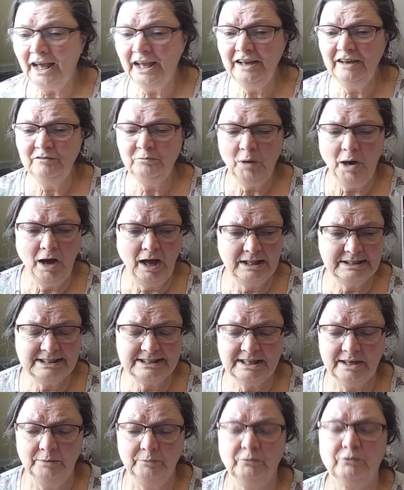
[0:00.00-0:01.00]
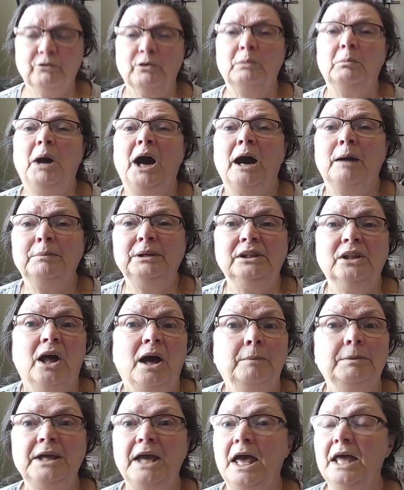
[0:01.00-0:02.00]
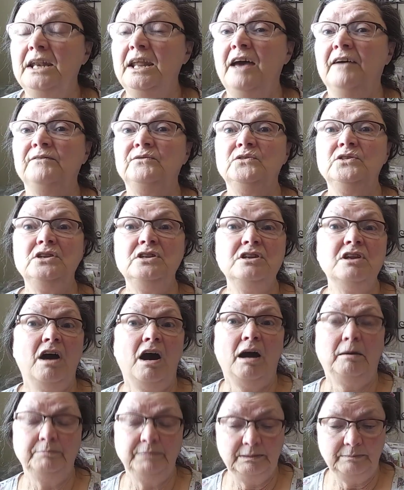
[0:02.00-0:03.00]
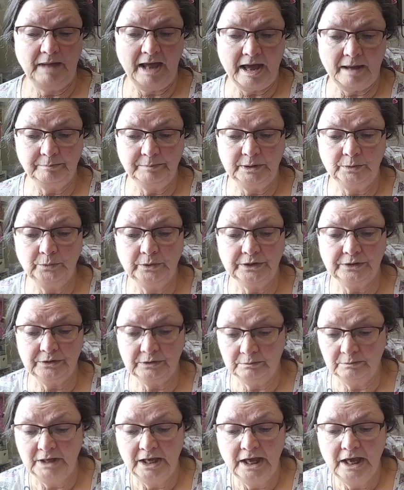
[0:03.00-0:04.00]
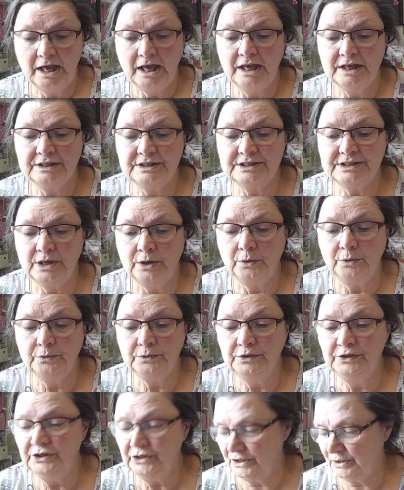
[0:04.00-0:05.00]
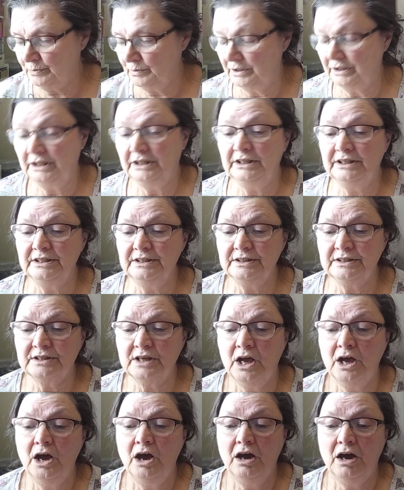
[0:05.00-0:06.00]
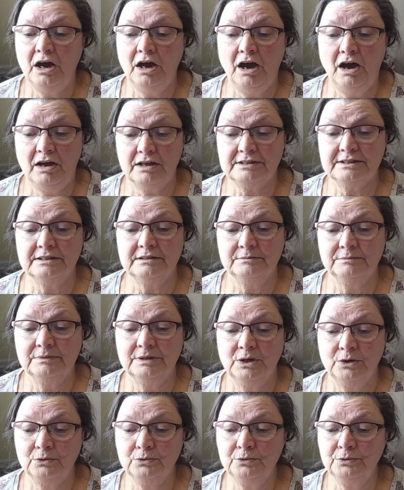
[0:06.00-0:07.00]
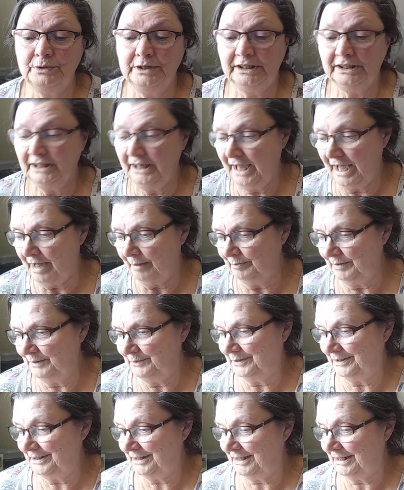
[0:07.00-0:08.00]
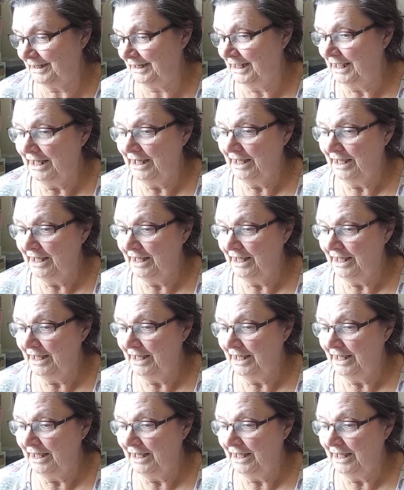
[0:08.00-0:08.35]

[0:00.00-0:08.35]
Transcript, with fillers: have bought some from Hobby Lobby and have not been happy with them. So this one is awesome. Really happy with it.